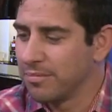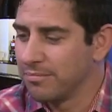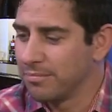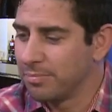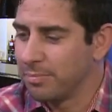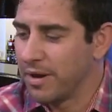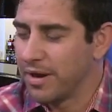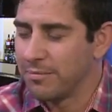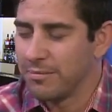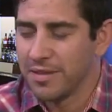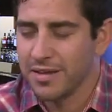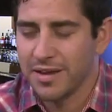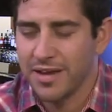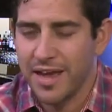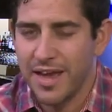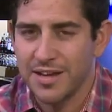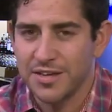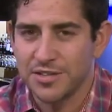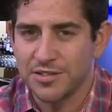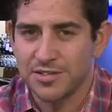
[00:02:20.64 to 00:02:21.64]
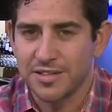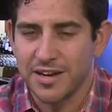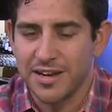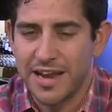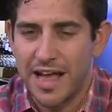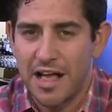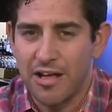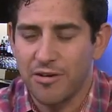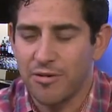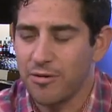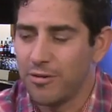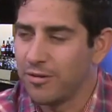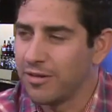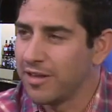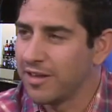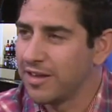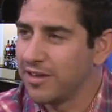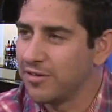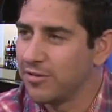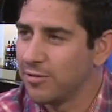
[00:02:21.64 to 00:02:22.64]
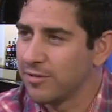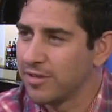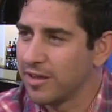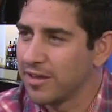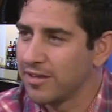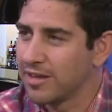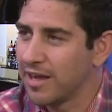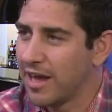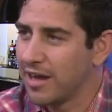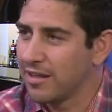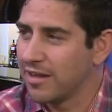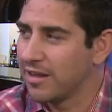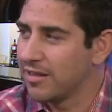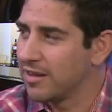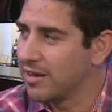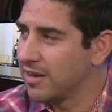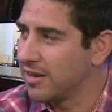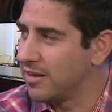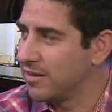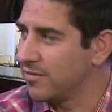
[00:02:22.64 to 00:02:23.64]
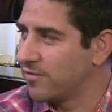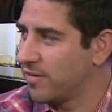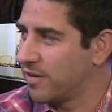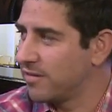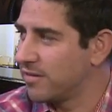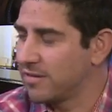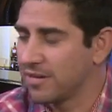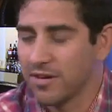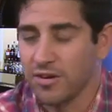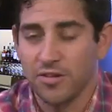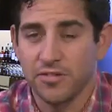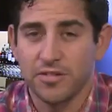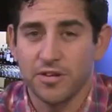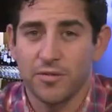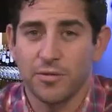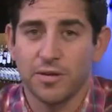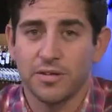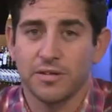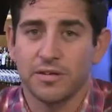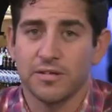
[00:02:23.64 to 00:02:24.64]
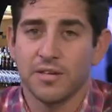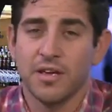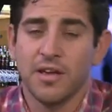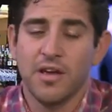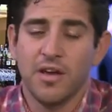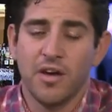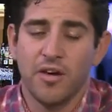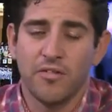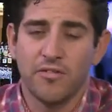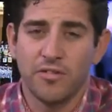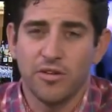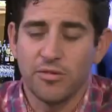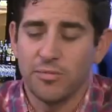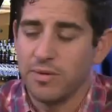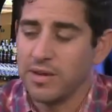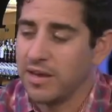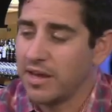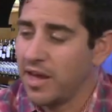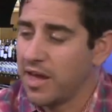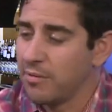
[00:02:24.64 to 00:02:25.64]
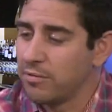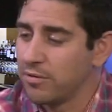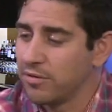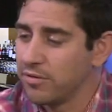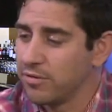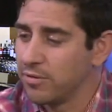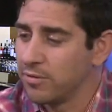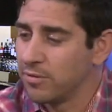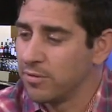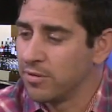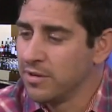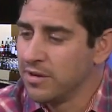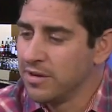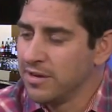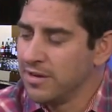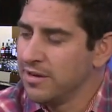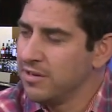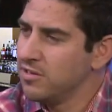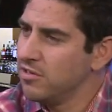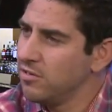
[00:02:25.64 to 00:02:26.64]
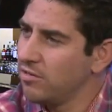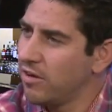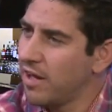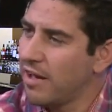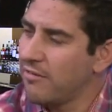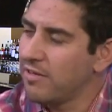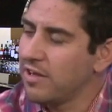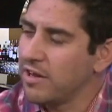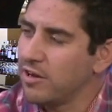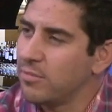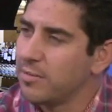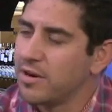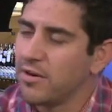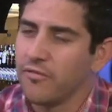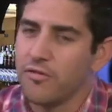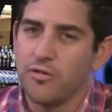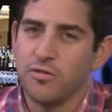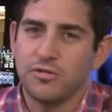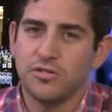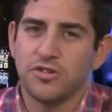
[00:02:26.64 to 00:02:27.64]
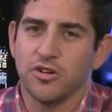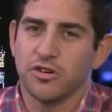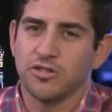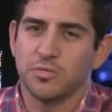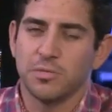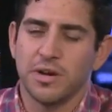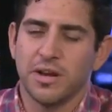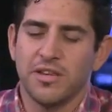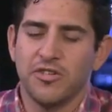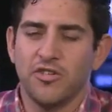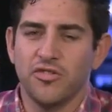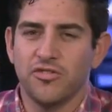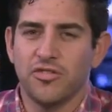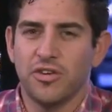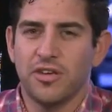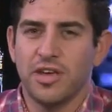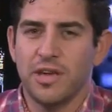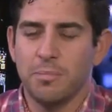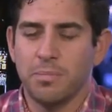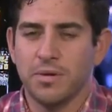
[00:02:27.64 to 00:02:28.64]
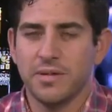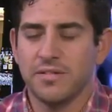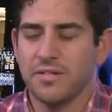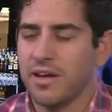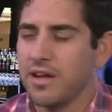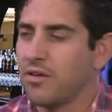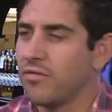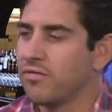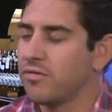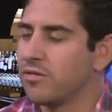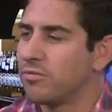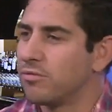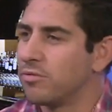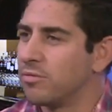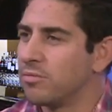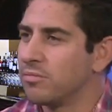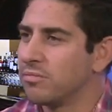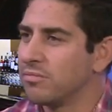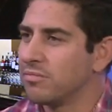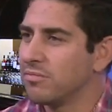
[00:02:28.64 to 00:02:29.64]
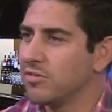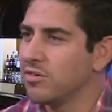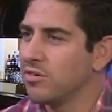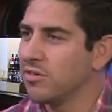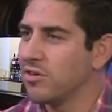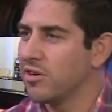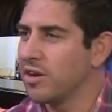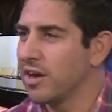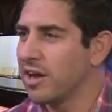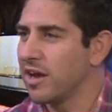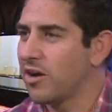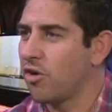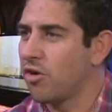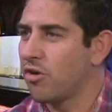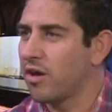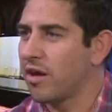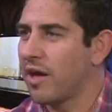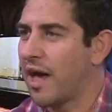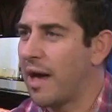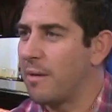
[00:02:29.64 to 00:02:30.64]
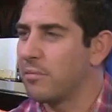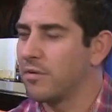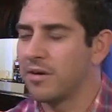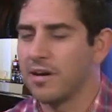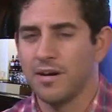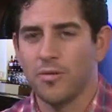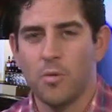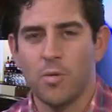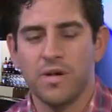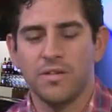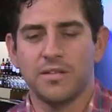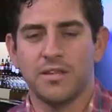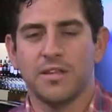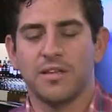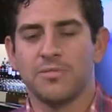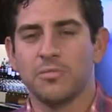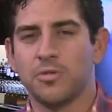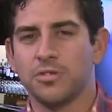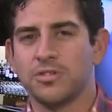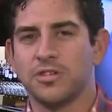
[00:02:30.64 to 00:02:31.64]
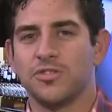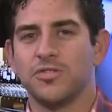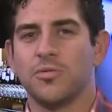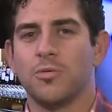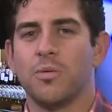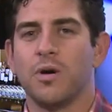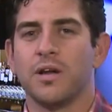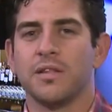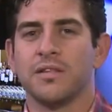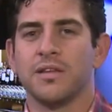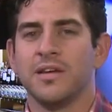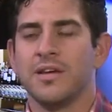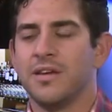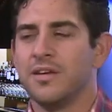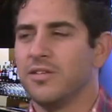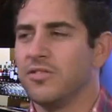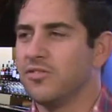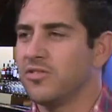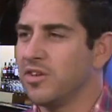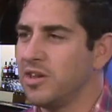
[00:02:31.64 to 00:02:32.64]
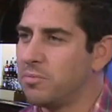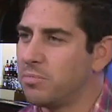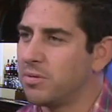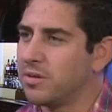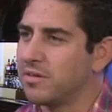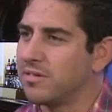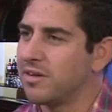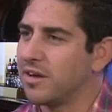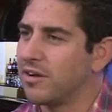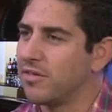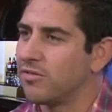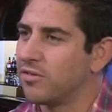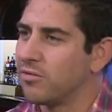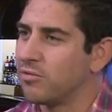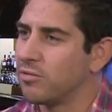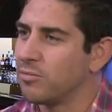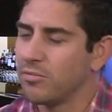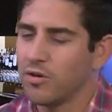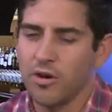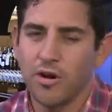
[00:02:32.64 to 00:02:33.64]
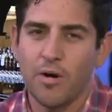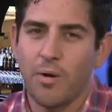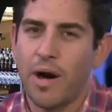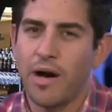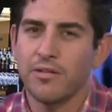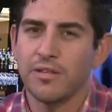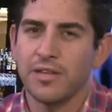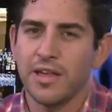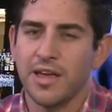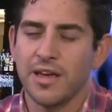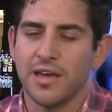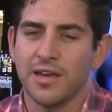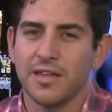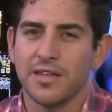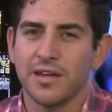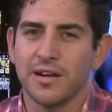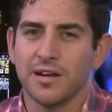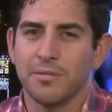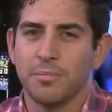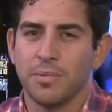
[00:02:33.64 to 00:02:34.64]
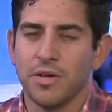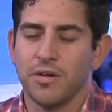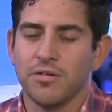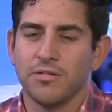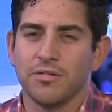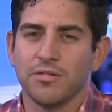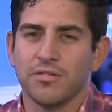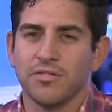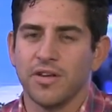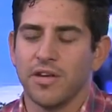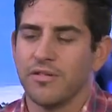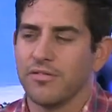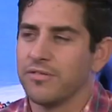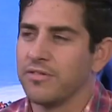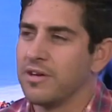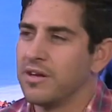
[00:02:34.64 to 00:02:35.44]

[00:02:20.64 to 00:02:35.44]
pain medications and alcohol that he took that night, and then he's facing the consequences of not being able to, you know, have a little bit of good judgment and just keep it inside of your room. You can get all hammered and wasted as much as you want. Just keep it inside of your room. Don't go out naked and pee on yourself